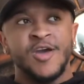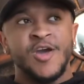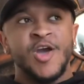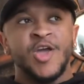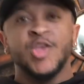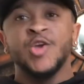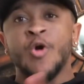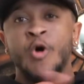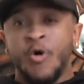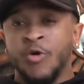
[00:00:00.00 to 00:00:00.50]

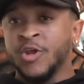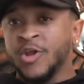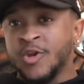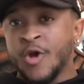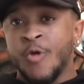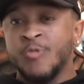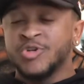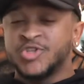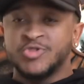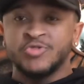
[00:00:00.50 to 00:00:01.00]
You only know
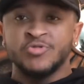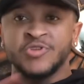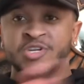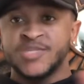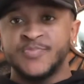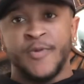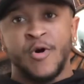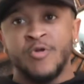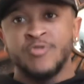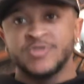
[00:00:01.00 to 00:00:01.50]
what you're
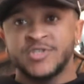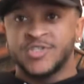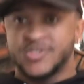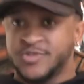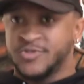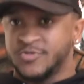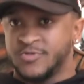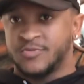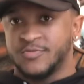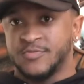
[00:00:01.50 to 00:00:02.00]
exposed to.